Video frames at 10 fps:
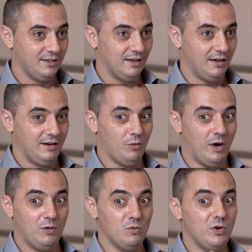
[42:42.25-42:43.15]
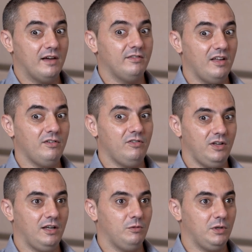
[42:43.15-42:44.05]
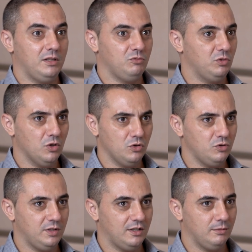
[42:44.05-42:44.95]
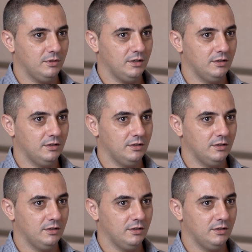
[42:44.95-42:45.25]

and why we have everything and we don't do it anymore?